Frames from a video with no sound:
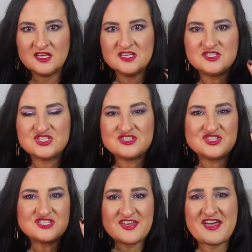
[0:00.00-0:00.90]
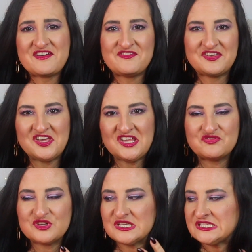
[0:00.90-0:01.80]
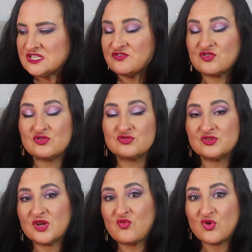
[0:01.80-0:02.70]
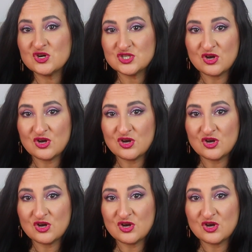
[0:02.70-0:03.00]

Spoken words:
it's just heavy and really difficult to like wash